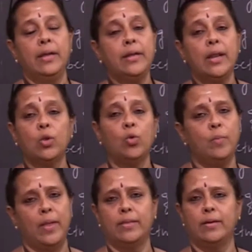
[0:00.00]
hit-and-rule
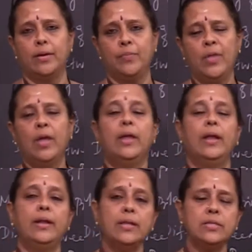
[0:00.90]
method.
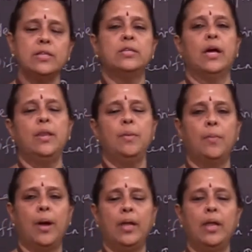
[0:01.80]
It is
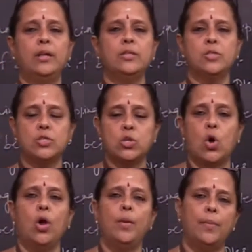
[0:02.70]

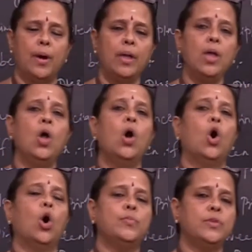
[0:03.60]
drawn by
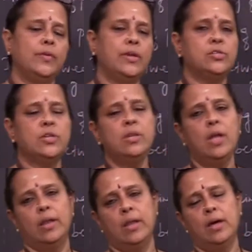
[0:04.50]
observation,
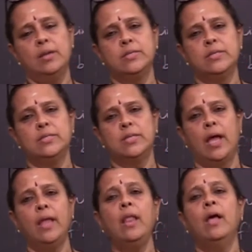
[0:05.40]
analysis
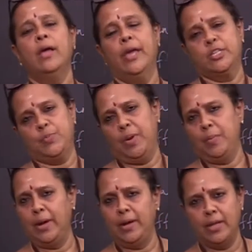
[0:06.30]
and
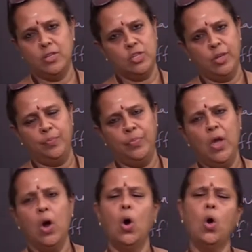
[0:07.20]
experimentation.
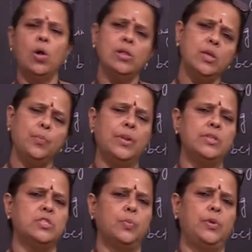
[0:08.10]
All the
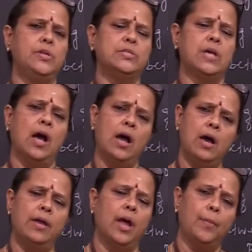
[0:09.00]
principles
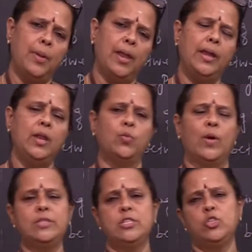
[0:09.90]
are applied in
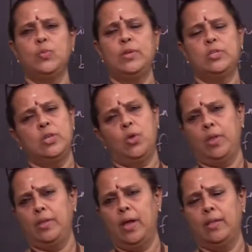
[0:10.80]
one situation or
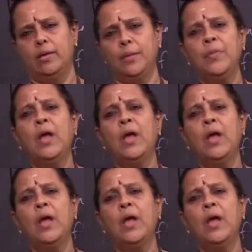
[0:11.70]
the other.